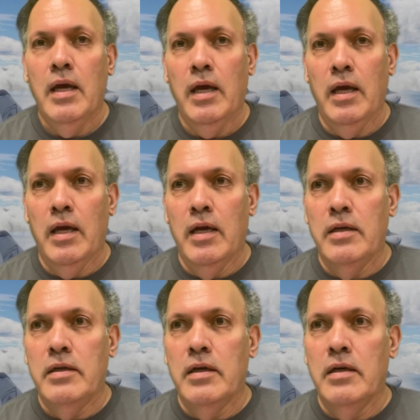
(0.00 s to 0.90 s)

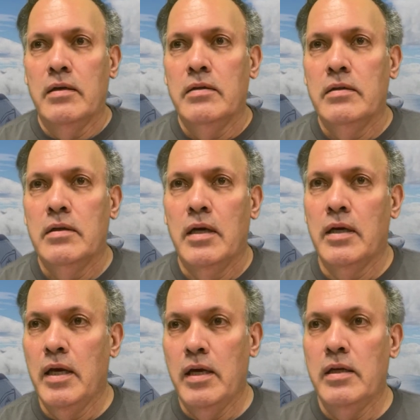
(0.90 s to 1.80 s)
And
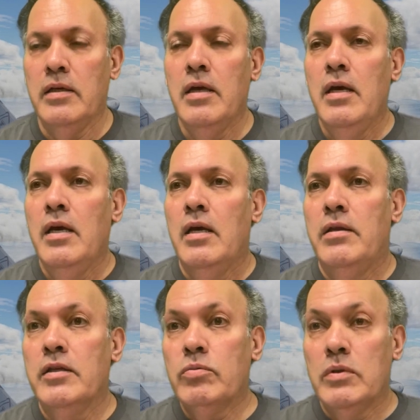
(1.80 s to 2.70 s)
again,
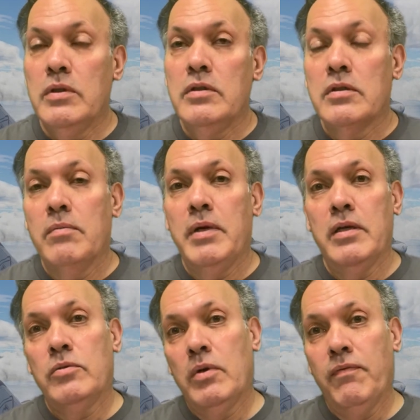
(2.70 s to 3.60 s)
this one is going to be
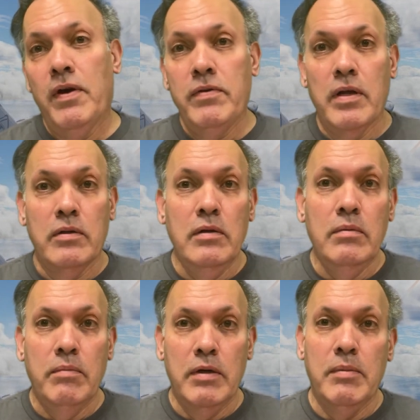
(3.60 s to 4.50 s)
a $25
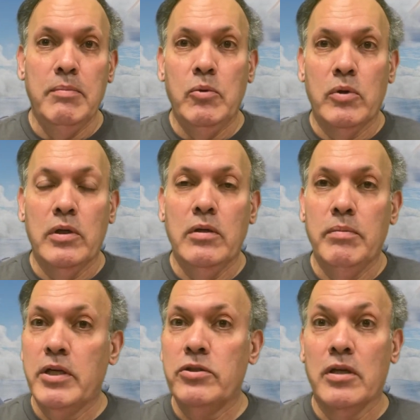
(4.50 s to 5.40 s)
minimum order
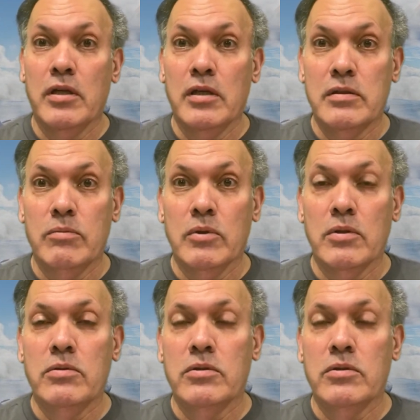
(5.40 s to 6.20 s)
because you're going to get some really cool